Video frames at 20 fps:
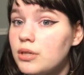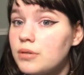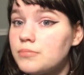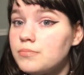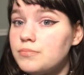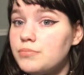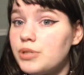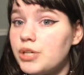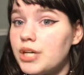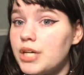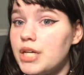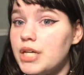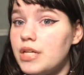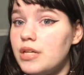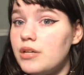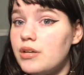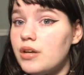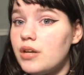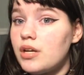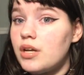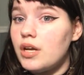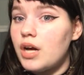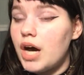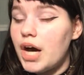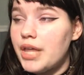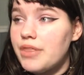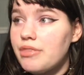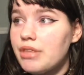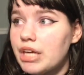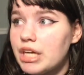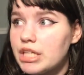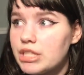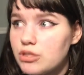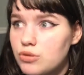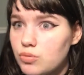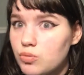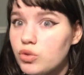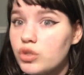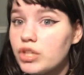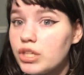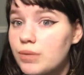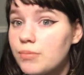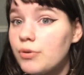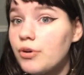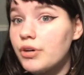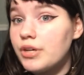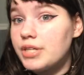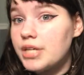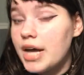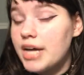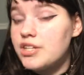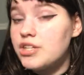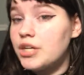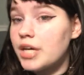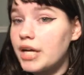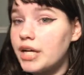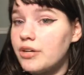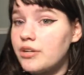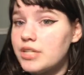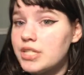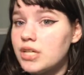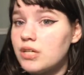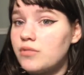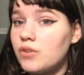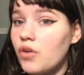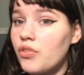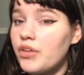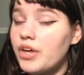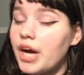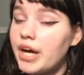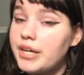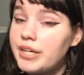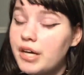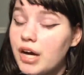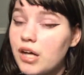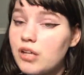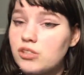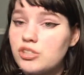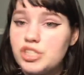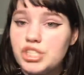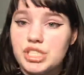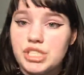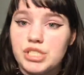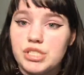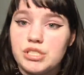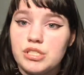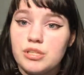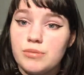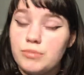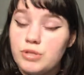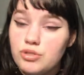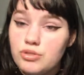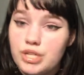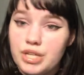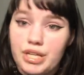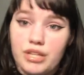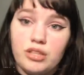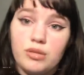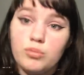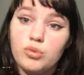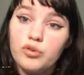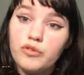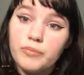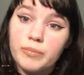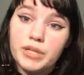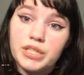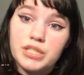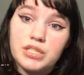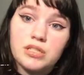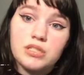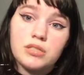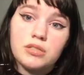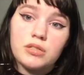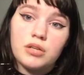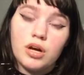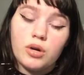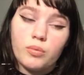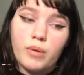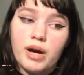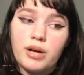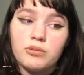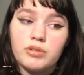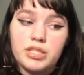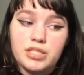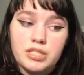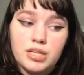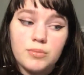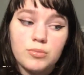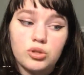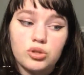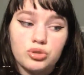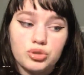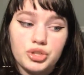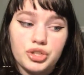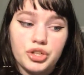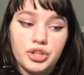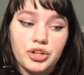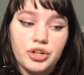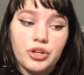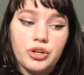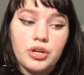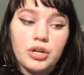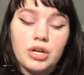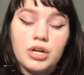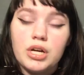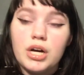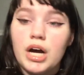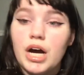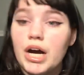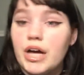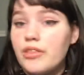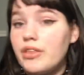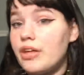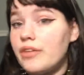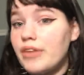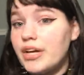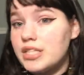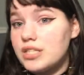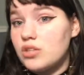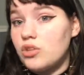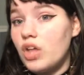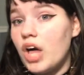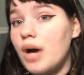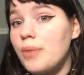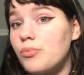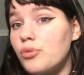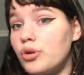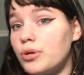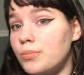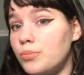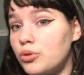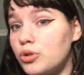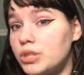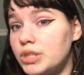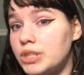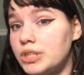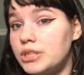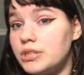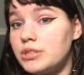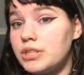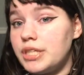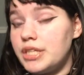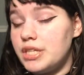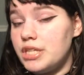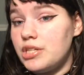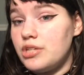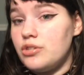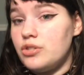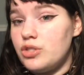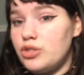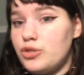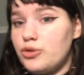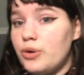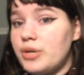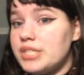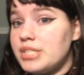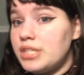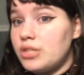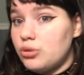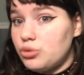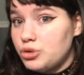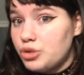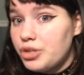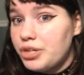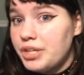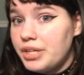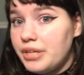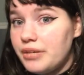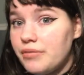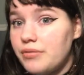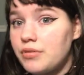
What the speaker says: But I think it's really important to educate yourself on the ideologies, the music, and the movements around the subculture. I think that's a lot more important than dressing alternative.